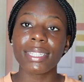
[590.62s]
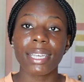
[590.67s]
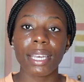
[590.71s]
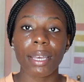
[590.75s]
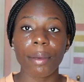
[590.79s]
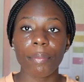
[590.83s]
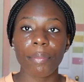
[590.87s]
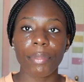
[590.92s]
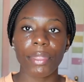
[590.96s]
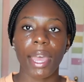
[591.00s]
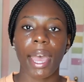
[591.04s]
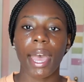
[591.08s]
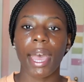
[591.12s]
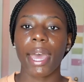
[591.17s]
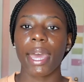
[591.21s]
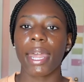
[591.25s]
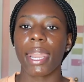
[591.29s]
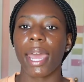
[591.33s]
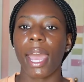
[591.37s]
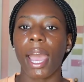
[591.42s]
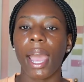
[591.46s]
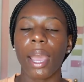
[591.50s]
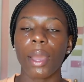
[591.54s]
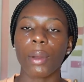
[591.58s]
tip
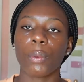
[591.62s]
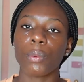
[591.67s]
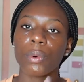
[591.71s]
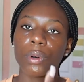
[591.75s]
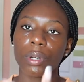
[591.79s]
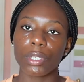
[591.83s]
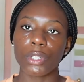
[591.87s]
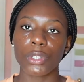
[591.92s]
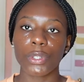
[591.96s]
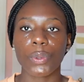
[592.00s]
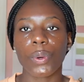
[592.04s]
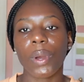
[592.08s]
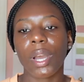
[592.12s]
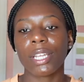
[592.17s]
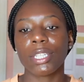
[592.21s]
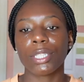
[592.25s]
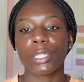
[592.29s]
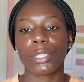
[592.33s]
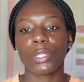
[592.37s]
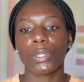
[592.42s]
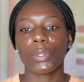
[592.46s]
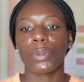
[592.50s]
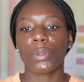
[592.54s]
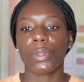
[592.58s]
that I want you guys
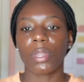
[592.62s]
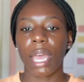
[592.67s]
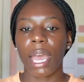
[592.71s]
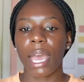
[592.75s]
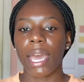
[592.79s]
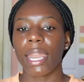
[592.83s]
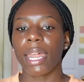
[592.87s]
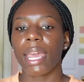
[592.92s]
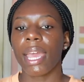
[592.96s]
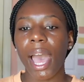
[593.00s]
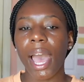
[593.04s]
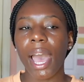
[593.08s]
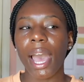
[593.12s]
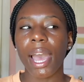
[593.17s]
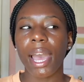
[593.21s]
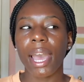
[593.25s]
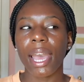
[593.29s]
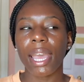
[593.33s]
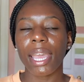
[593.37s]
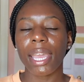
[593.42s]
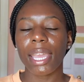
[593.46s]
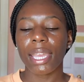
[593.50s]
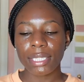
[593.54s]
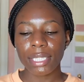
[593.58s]
to do that
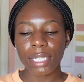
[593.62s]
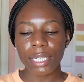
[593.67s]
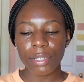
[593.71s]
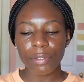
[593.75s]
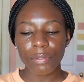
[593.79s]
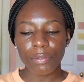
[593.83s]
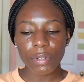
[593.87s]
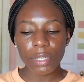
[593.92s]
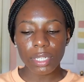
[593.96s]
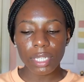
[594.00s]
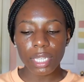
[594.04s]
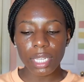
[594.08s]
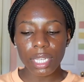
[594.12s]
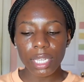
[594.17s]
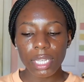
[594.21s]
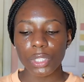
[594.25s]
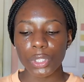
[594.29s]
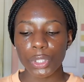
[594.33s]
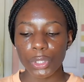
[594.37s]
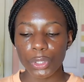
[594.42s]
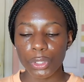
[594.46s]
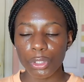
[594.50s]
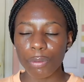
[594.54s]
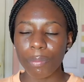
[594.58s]
I didn't really
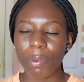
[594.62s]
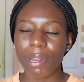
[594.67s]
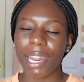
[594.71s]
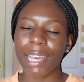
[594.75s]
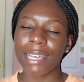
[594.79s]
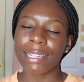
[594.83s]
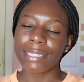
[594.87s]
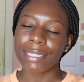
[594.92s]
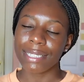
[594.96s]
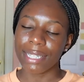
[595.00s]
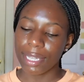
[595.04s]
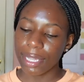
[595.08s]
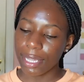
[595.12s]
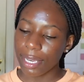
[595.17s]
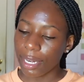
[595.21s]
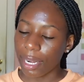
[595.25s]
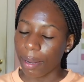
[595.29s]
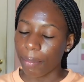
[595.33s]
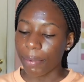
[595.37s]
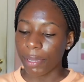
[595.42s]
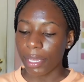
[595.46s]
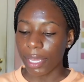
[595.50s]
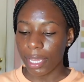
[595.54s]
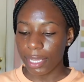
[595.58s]
do but I did and
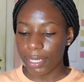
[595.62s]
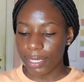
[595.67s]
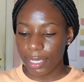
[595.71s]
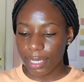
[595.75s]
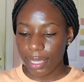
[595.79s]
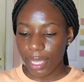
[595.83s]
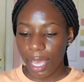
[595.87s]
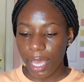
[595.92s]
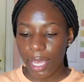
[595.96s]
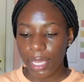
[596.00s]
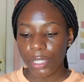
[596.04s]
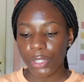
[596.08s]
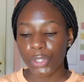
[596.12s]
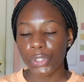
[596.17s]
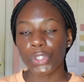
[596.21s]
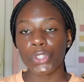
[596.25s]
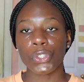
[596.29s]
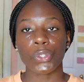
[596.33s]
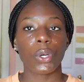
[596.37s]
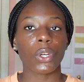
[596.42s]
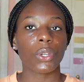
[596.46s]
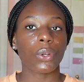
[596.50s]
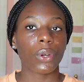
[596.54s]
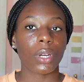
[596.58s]
I'm gonna get into that is to
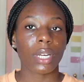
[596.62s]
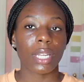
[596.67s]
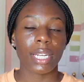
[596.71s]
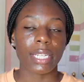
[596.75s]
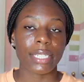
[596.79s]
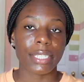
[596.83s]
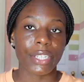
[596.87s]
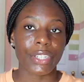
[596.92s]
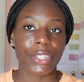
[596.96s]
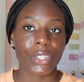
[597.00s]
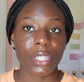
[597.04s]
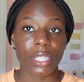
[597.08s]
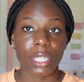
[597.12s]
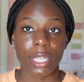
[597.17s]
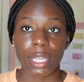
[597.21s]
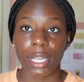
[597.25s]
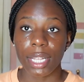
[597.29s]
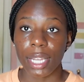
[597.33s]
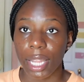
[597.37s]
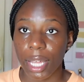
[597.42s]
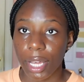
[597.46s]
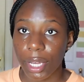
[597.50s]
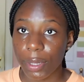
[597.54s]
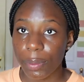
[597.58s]
join organizations and
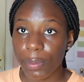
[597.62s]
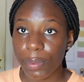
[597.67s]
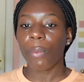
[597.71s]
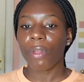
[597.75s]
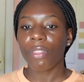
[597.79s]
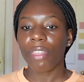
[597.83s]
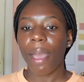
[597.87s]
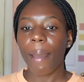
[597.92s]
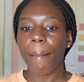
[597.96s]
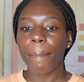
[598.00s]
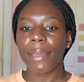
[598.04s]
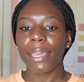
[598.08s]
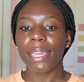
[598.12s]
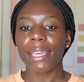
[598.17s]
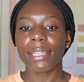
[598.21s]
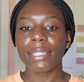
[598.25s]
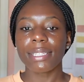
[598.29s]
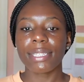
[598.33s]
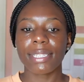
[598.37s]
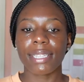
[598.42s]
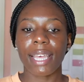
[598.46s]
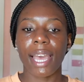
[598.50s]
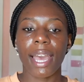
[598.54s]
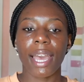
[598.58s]
clubs. With that being
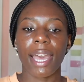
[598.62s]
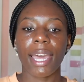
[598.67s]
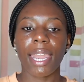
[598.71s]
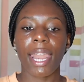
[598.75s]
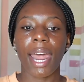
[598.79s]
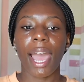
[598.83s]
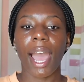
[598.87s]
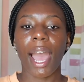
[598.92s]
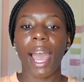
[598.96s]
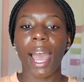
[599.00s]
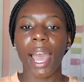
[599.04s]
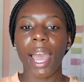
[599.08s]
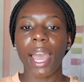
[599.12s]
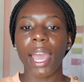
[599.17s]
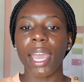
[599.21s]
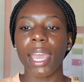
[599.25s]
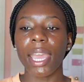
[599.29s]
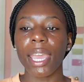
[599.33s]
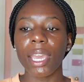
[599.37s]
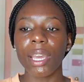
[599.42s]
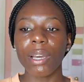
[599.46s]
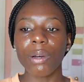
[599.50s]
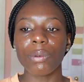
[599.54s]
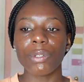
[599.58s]
said,
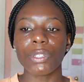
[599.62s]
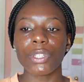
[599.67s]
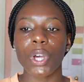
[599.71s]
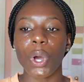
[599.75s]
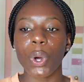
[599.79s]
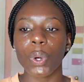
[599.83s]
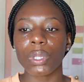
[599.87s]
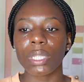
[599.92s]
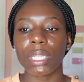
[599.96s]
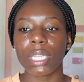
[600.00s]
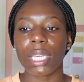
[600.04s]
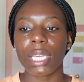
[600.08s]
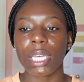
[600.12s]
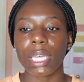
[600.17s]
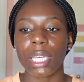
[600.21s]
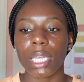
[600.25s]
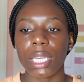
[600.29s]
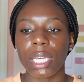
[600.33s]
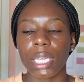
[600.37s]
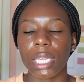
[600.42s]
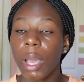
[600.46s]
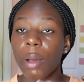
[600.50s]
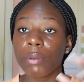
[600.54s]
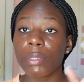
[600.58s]
I was only
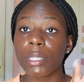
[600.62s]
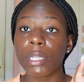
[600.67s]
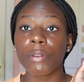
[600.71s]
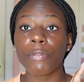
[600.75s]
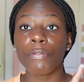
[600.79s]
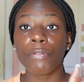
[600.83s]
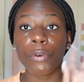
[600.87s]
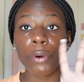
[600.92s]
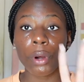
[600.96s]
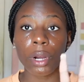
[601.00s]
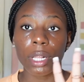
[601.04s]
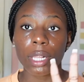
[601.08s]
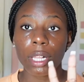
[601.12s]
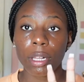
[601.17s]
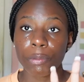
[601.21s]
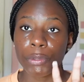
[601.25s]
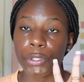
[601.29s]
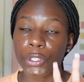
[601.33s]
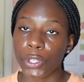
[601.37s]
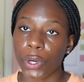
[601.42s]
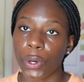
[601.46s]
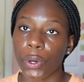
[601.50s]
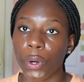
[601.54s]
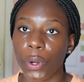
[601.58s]
in, I was in four
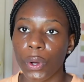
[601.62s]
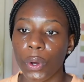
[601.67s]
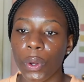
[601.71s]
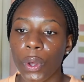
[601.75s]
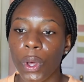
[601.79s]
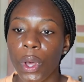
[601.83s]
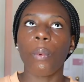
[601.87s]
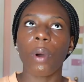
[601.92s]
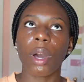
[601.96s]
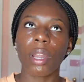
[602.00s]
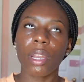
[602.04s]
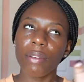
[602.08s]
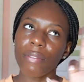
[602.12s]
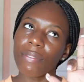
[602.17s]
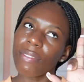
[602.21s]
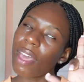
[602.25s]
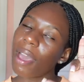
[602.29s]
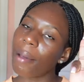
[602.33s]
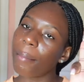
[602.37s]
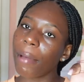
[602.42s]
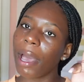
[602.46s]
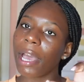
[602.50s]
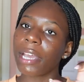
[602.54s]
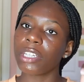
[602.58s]
clubs total. One of
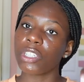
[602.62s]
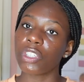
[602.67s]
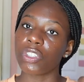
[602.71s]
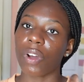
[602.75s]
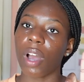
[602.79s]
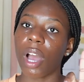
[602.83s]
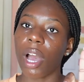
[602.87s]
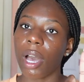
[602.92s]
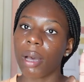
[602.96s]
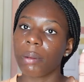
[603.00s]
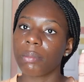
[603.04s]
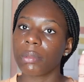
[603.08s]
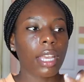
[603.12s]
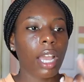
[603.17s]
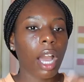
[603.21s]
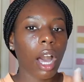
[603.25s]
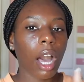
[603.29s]
them I dropped, the